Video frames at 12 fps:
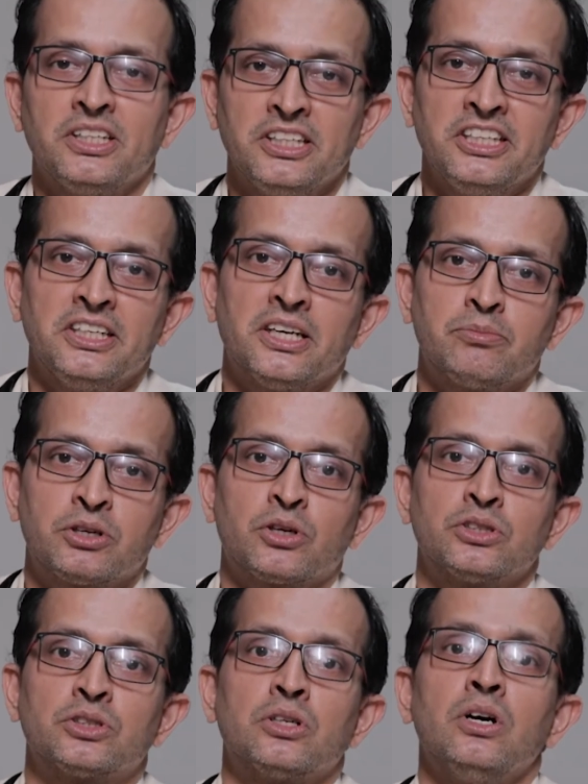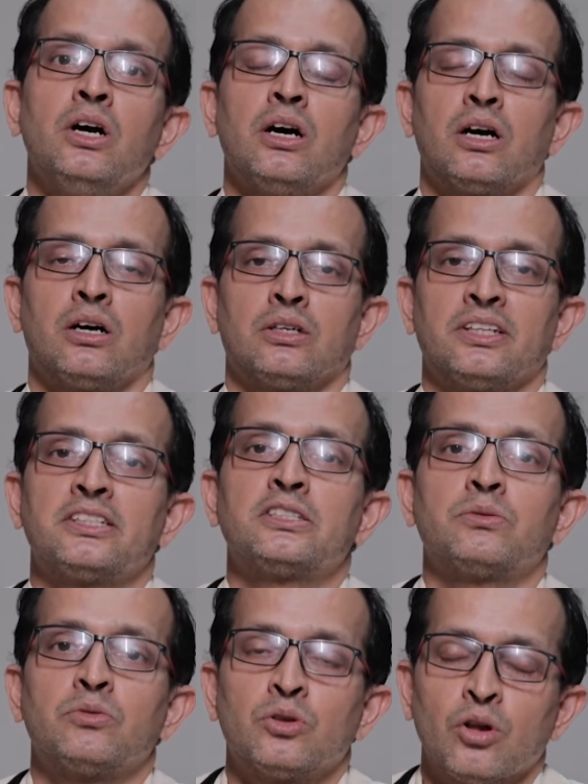in India because there
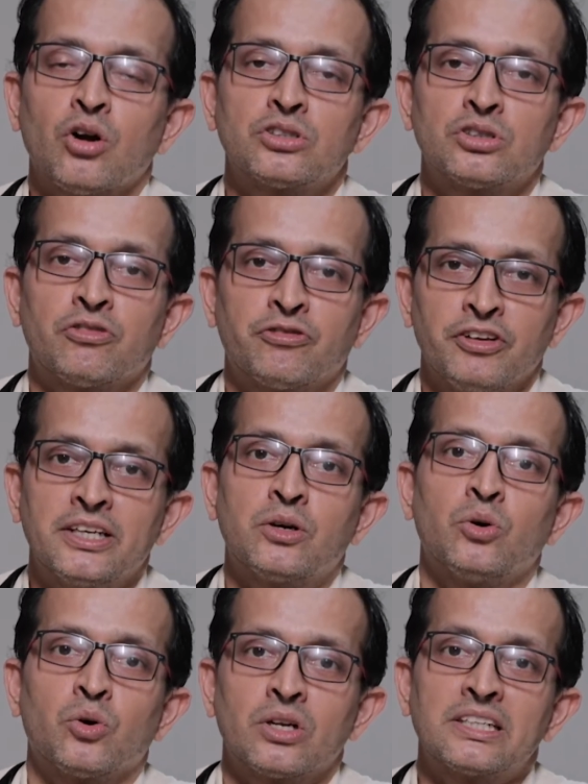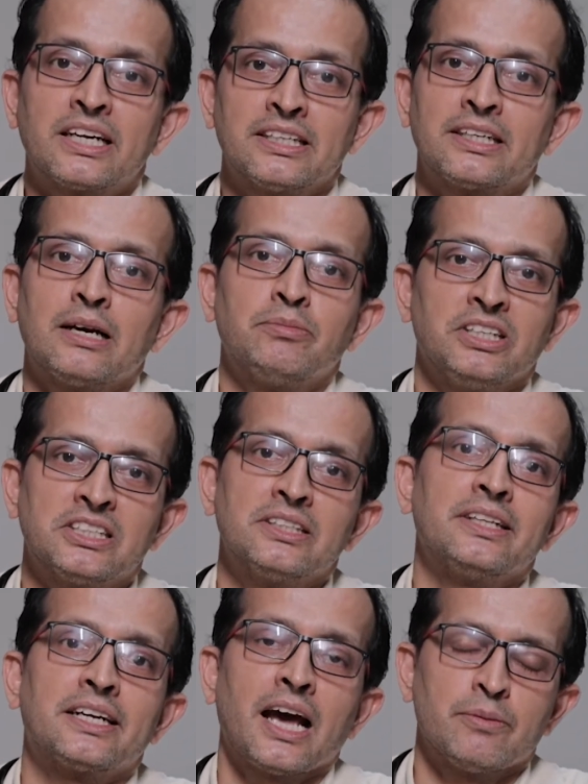is lots of fecal-oral contamination
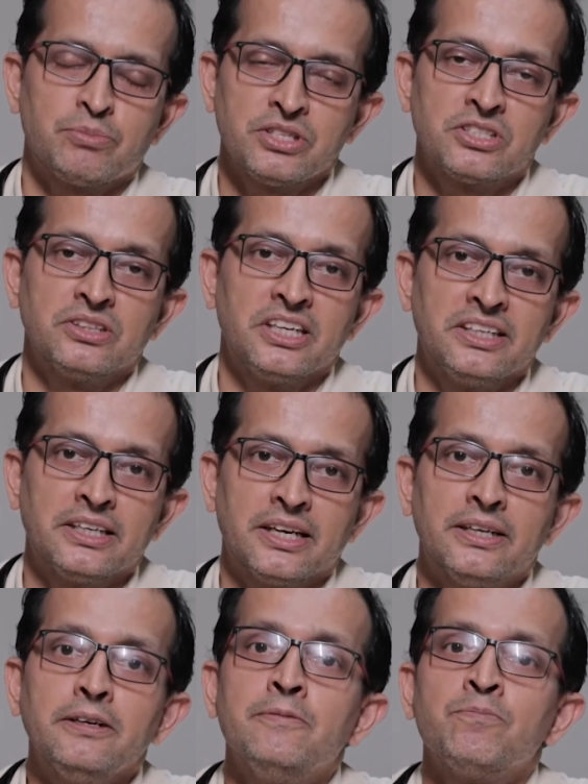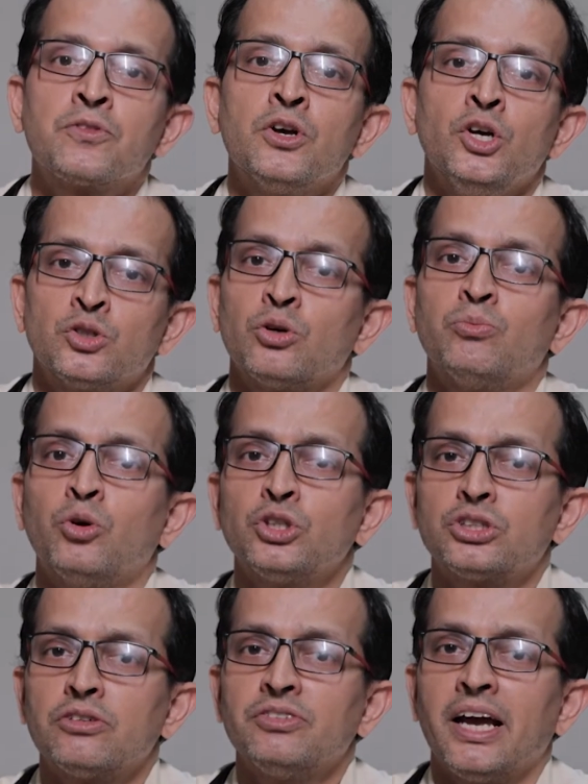that happens in India. So
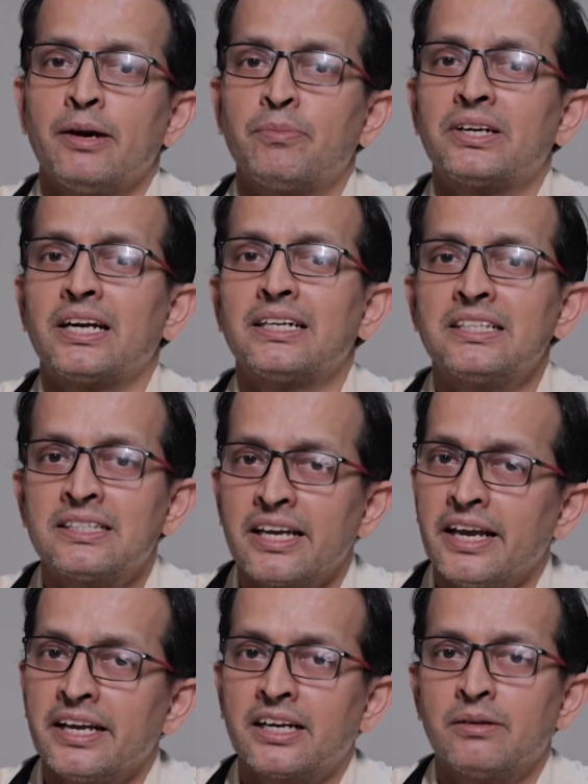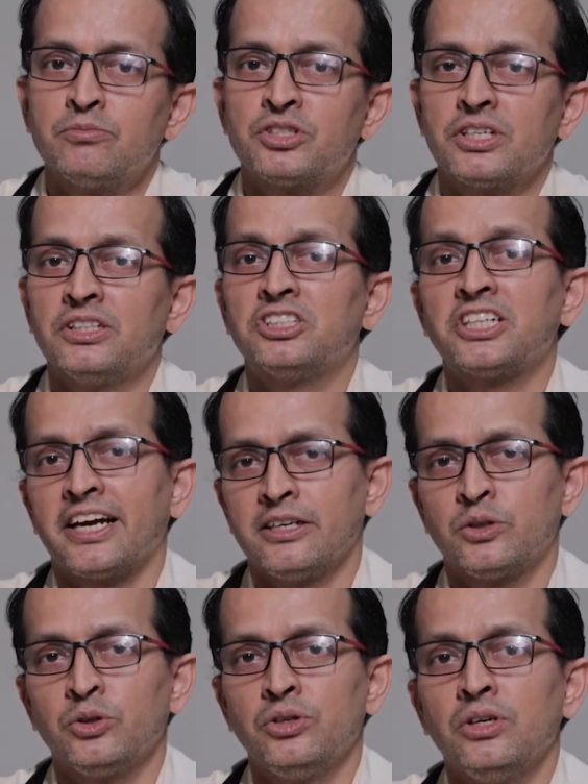most of the hepatitis A comes in
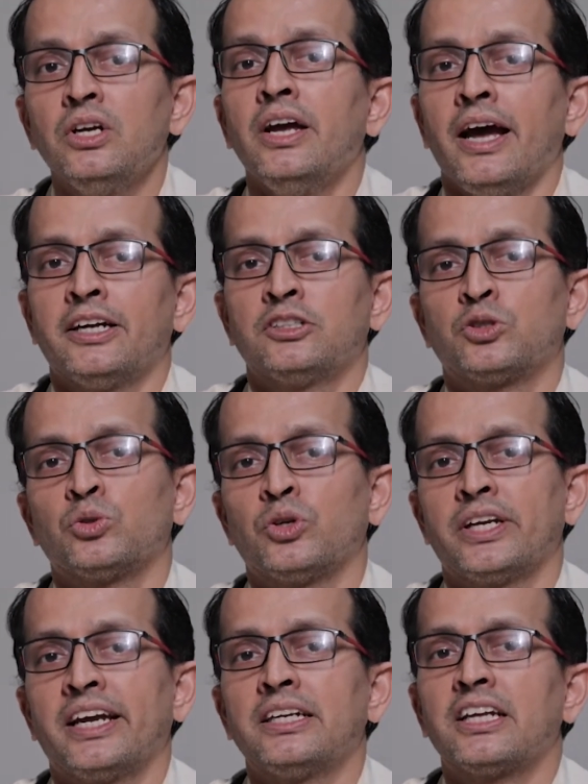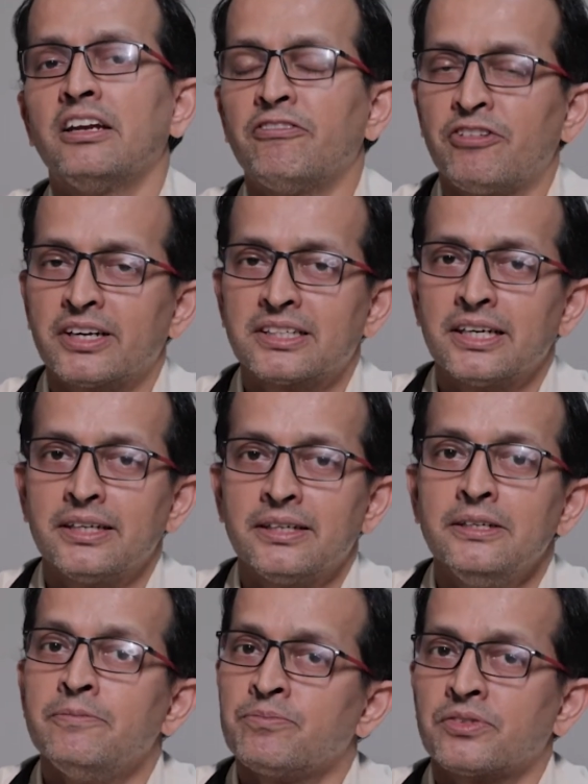childhood, and so they get infected,
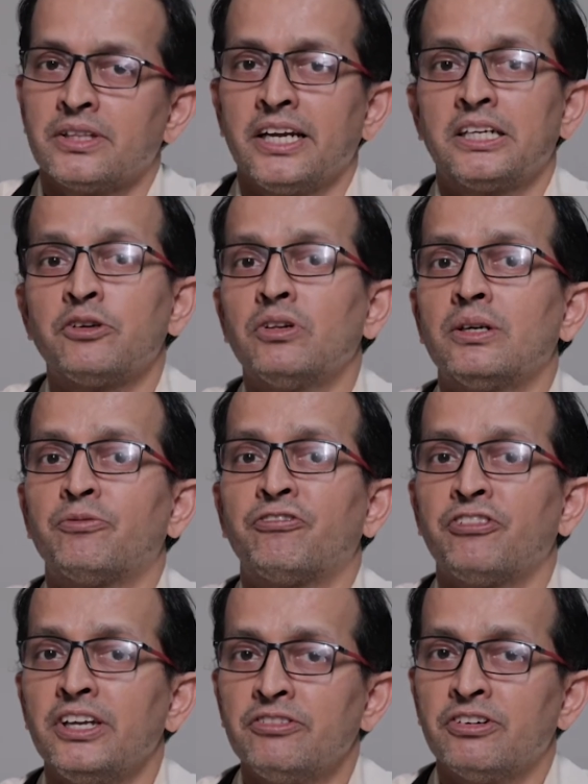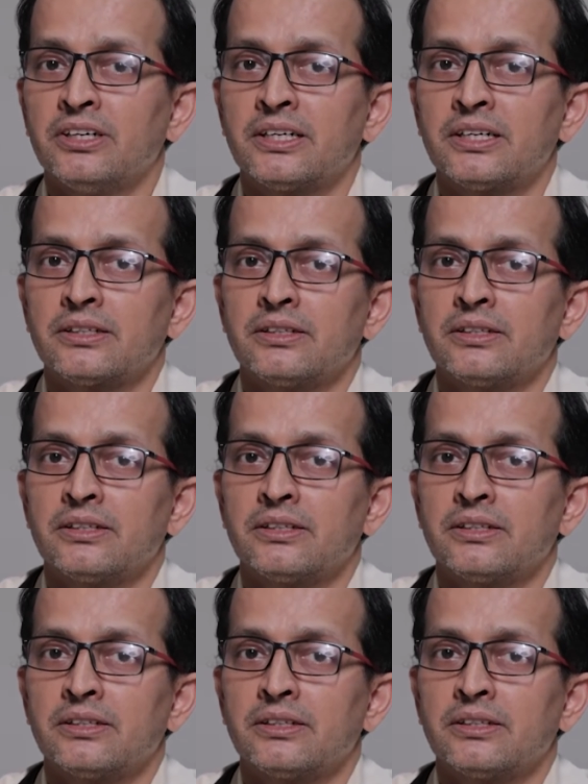they develop fever